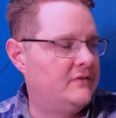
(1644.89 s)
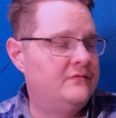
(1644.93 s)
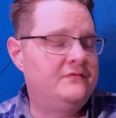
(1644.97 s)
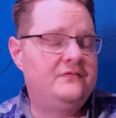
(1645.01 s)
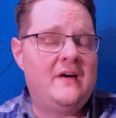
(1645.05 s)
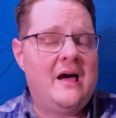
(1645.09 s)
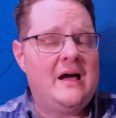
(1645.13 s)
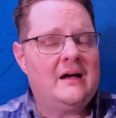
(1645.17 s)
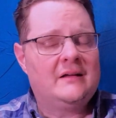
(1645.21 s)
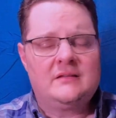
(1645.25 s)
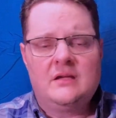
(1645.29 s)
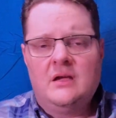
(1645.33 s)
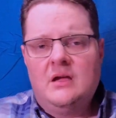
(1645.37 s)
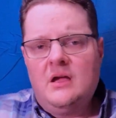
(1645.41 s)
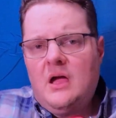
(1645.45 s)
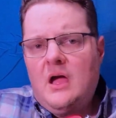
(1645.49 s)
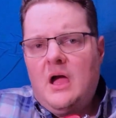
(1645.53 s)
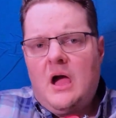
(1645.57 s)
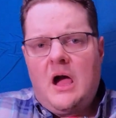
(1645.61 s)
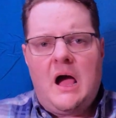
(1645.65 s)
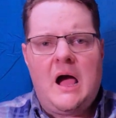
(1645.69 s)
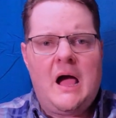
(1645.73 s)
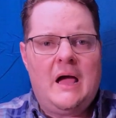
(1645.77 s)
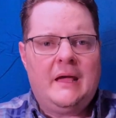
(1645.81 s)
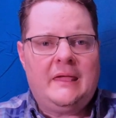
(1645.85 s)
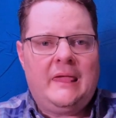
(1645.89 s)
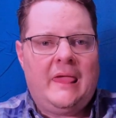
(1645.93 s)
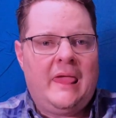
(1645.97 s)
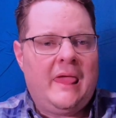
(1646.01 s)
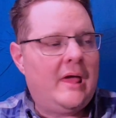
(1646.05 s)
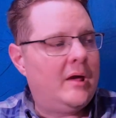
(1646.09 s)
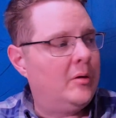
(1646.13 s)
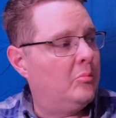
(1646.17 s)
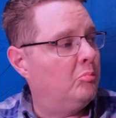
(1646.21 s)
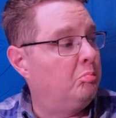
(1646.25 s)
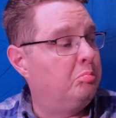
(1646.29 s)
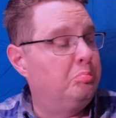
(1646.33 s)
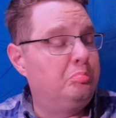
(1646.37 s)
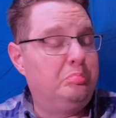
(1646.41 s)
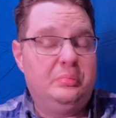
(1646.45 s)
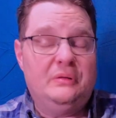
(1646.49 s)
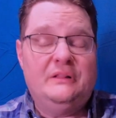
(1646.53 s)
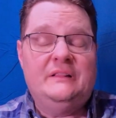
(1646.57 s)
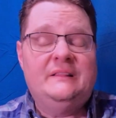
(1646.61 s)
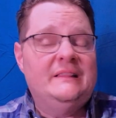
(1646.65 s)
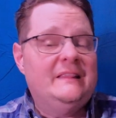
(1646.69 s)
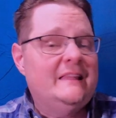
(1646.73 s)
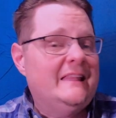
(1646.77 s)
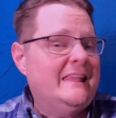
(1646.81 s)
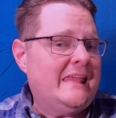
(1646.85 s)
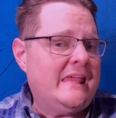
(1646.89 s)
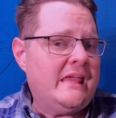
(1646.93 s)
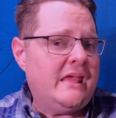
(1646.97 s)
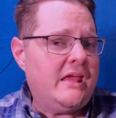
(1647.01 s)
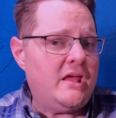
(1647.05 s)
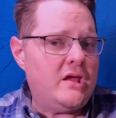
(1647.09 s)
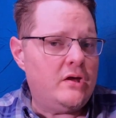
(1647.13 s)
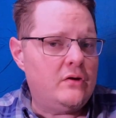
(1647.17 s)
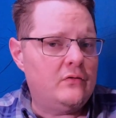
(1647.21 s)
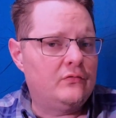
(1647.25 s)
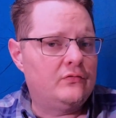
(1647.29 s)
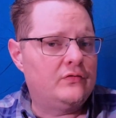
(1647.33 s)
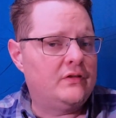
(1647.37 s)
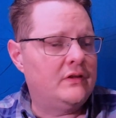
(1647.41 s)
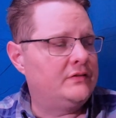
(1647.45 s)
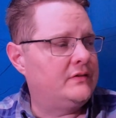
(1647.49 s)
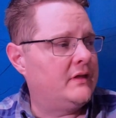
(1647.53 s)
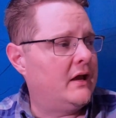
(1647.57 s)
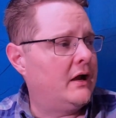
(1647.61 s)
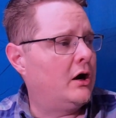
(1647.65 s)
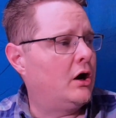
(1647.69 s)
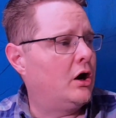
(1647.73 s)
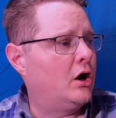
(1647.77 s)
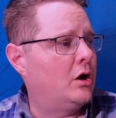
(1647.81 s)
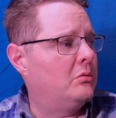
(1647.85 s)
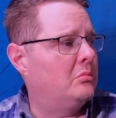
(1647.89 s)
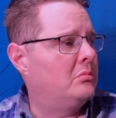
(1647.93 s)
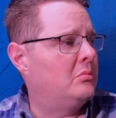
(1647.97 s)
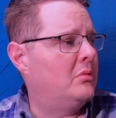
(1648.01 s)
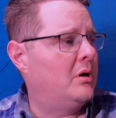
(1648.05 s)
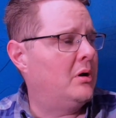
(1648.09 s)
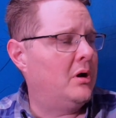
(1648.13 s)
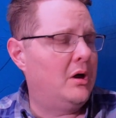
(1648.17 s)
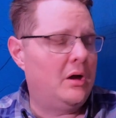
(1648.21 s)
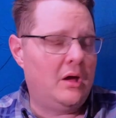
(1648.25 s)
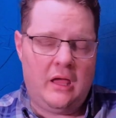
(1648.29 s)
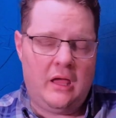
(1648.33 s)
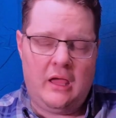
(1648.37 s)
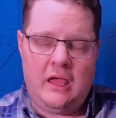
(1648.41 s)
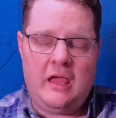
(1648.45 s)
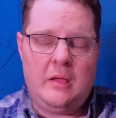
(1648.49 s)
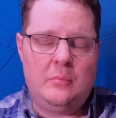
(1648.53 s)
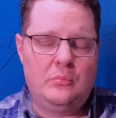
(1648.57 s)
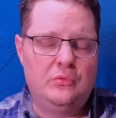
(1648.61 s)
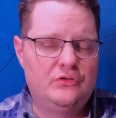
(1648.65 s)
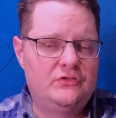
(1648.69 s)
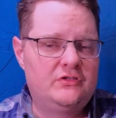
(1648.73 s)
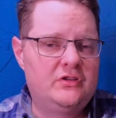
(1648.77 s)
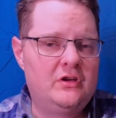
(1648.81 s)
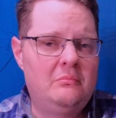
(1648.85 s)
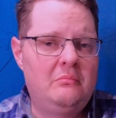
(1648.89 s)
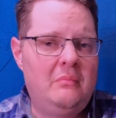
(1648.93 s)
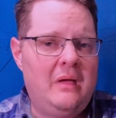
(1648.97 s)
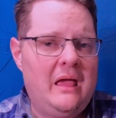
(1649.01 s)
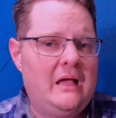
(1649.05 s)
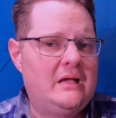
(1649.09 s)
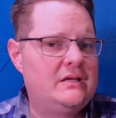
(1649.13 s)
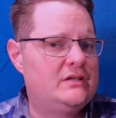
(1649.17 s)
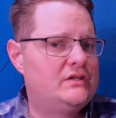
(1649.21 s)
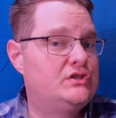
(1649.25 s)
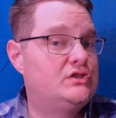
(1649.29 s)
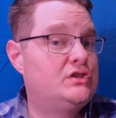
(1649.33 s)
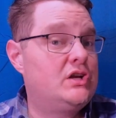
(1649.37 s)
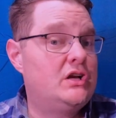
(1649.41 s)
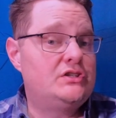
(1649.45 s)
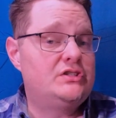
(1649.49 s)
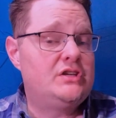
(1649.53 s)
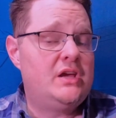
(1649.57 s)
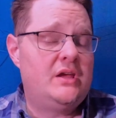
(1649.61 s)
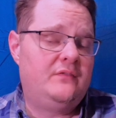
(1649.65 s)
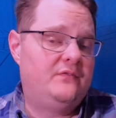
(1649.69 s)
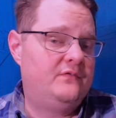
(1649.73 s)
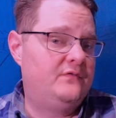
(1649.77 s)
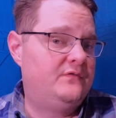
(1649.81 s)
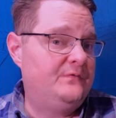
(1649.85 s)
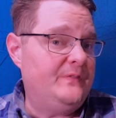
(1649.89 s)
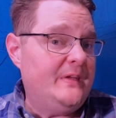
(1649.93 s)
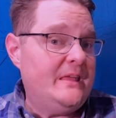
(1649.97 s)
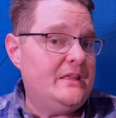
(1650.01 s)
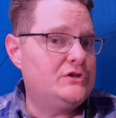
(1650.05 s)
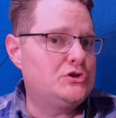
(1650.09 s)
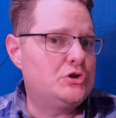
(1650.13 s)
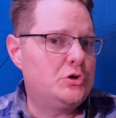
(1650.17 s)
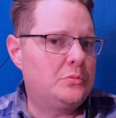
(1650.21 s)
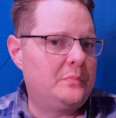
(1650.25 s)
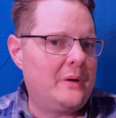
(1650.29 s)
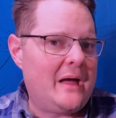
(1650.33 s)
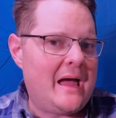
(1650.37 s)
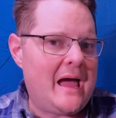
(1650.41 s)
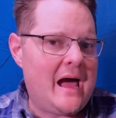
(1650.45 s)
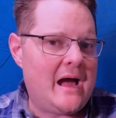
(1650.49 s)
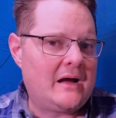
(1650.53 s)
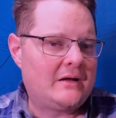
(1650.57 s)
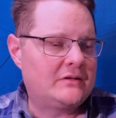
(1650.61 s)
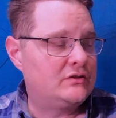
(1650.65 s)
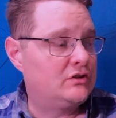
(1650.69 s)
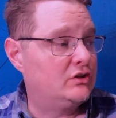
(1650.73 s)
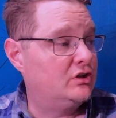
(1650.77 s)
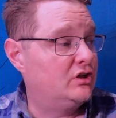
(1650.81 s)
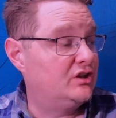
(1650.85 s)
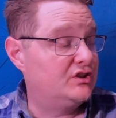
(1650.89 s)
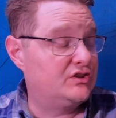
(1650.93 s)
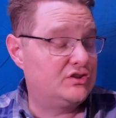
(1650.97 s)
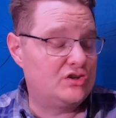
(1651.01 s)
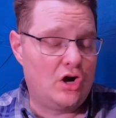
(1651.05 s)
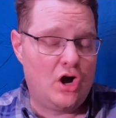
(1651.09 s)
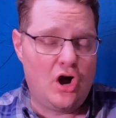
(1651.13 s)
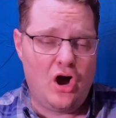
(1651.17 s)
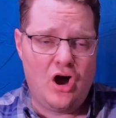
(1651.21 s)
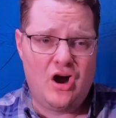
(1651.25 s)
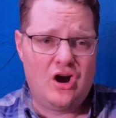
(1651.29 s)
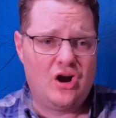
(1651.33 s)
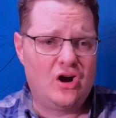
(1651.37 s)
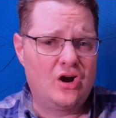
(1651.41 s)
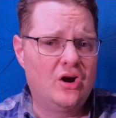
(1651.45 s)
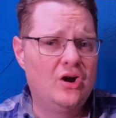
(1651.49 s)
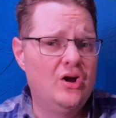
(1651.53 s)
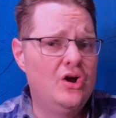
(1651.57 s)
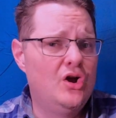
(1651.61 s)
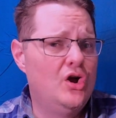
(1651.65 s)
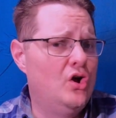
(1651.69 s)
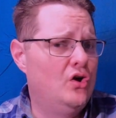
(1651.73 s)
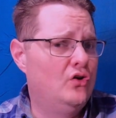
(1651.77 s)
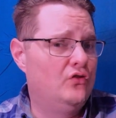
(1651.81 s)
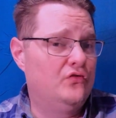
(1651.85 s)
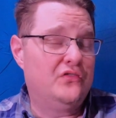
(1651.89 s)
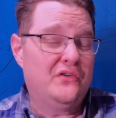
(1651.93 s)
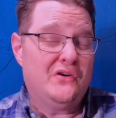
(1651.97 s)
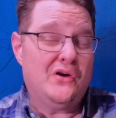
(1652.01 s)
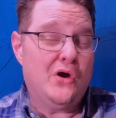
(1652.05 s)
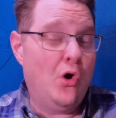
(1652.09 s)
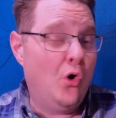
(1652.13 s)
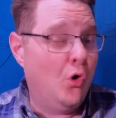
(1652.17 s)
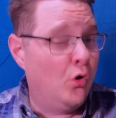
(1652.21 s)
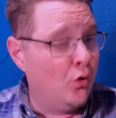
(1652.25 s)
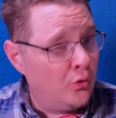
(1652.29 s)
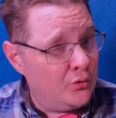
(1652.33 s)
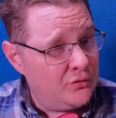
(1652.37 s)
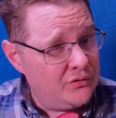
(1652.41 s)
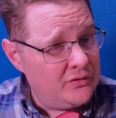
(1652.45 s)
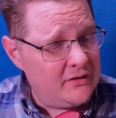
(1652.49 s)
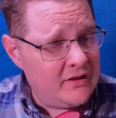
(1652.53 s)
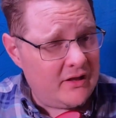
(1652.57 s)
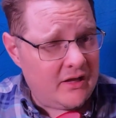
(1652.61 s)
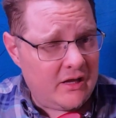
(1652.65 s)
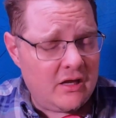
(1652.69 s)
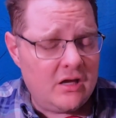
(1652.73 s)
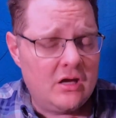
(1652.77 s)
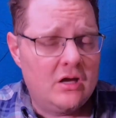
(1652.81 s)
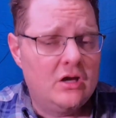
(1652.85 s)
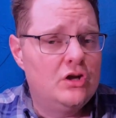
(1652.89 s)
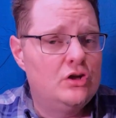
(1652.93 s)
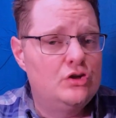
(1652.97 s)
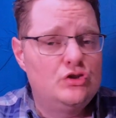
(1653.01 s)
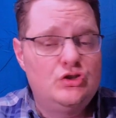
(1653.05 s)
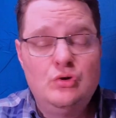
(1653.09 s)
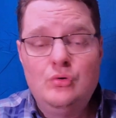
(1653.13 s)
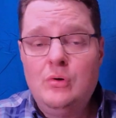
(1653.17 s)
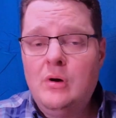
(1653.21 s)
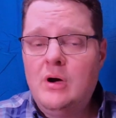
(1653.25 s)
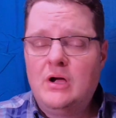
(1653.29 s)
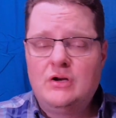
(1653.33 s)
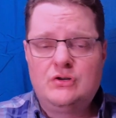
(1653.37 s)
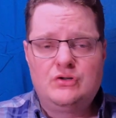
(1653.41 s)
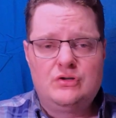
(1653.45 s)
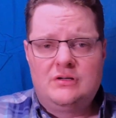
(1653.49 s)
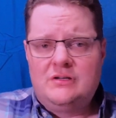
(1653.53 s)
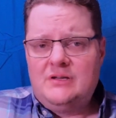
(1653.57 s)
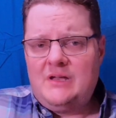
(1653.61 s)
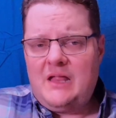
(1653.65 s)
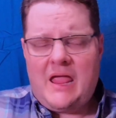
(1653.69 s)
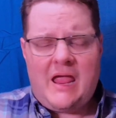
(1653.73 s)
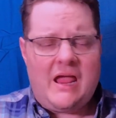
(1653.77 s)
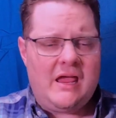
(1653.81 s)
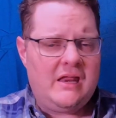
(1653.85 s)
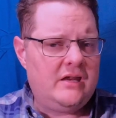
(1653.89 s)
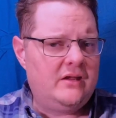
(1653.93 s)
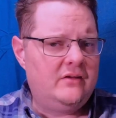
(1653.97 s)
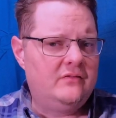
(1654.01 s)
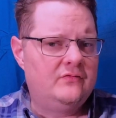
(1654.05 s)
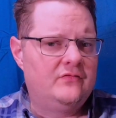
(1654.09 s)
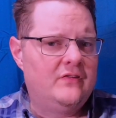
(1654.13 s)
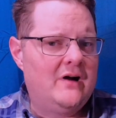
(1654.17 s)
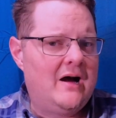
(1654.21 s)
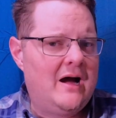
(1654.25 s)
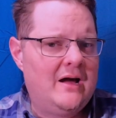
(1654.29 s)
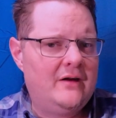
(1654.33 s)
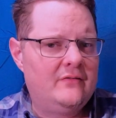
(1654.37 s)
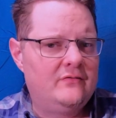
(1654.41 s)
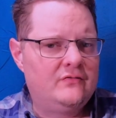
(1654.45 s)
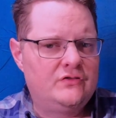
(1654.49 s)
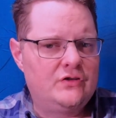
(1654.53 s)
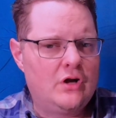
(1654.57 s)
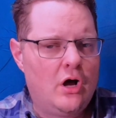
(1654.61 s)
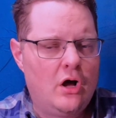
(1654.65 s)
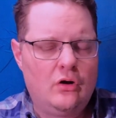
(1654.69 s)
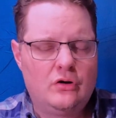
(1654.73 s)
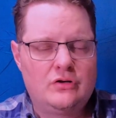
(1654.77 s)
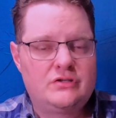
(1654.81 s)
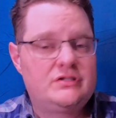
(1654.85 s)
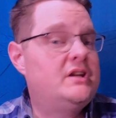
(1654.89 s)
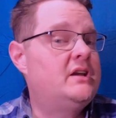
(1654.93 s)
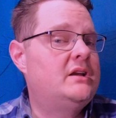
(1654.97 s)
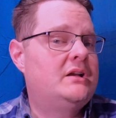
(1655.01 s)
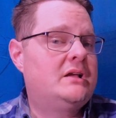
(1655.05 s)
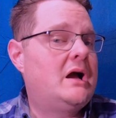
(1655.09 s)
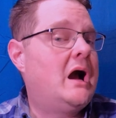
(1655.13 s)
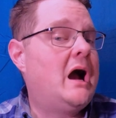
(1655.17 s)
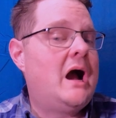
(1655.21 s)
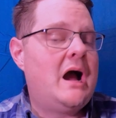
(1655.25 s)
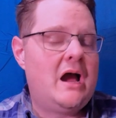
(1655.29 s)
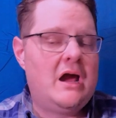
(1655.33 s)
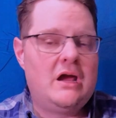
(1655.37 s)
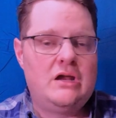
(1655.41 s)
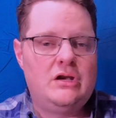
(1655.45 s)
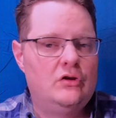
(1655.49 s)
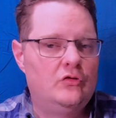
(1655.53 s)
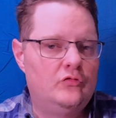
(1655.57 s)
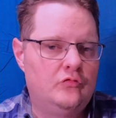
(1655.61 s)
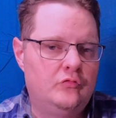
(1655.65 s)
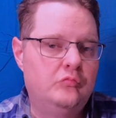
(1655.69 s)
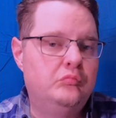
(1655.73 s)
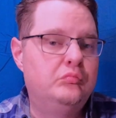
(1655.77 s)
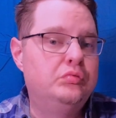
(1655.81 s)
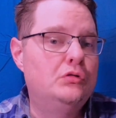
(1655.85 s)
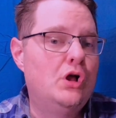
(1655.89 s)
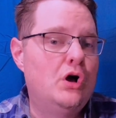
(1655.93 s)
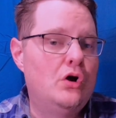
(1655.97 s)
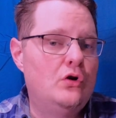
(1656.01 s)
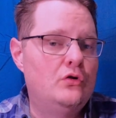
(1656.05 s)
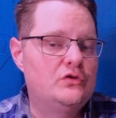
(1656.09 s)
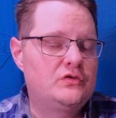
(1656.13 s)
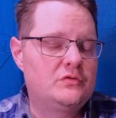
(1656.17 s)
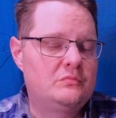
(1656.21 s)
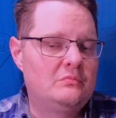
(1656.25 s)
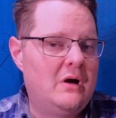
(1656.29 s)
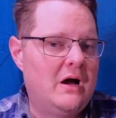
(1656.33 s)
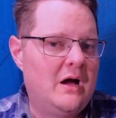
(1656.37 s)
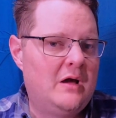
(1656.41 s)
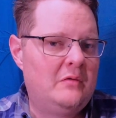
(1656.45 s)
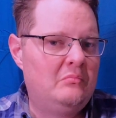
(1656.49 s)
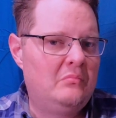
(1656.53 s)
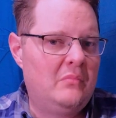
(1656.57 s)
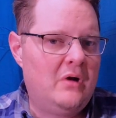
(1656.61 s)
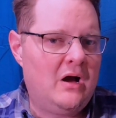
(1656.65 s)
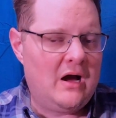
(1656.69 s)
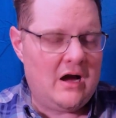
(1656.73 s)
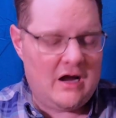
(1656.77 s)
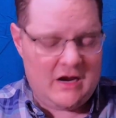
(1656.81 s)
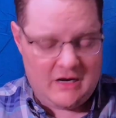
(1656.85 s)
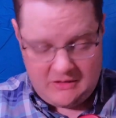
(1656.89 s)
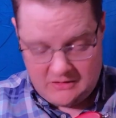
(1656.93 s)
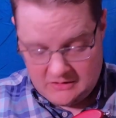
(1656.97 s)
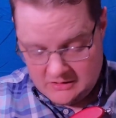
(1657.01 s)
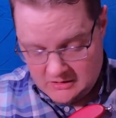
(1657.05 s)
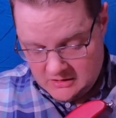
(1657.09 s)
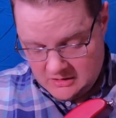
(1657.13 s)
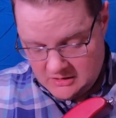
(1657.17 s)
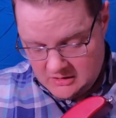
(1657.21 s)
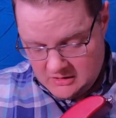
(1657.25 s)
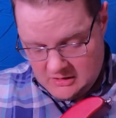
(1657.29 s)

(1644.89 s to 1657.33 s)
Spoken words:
In fact, I can't believe that they are able to make such a feature-packed guitar for only $285. It kind of blows my mind.